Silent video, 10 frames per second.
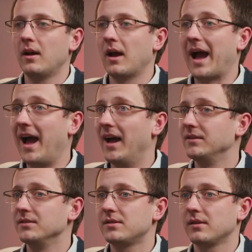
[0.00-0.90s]

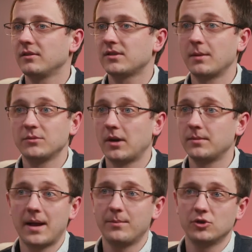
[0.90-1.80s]
and sometimes
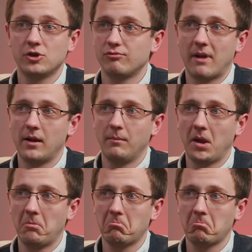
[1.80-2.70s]
happens just
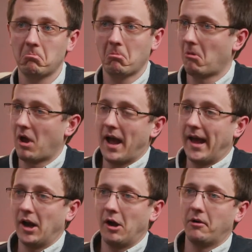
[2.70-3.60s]
randomly, and
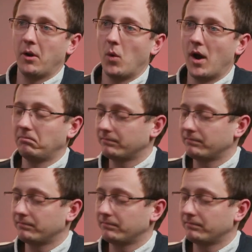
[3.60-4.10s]
I don't know why.